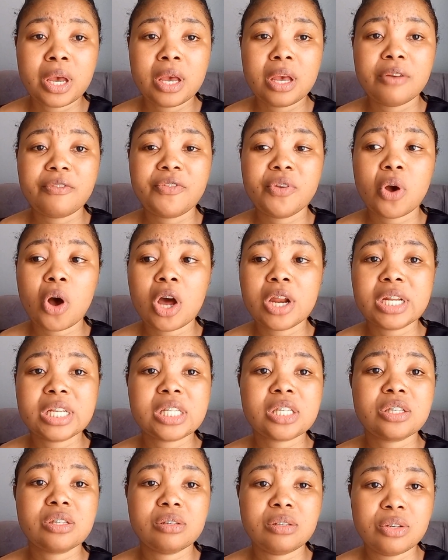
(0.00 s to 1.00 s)
If you're on
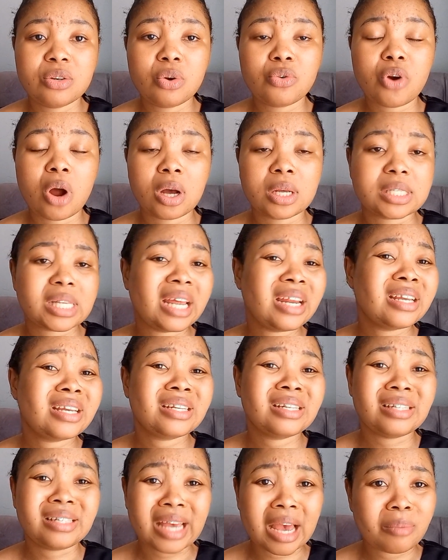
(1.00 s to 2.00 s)
its, you know, wrong side, it
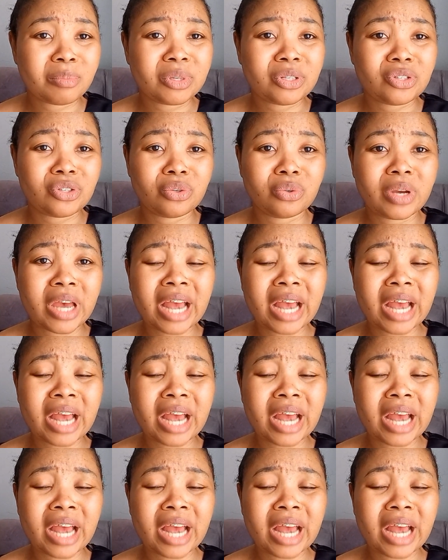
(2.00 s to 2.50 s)
can damage you.